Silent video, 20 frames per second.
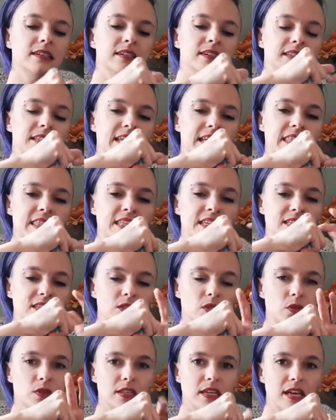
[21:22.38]
like this,
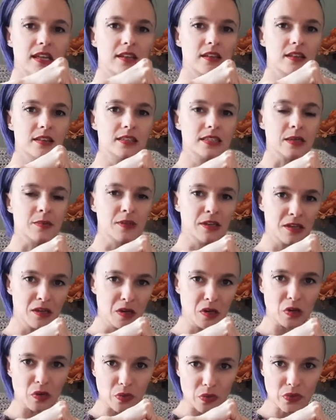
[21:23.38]
so that something could
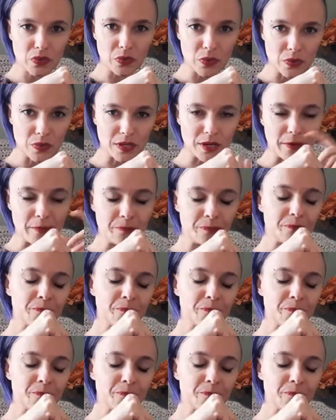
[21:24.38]
go through there.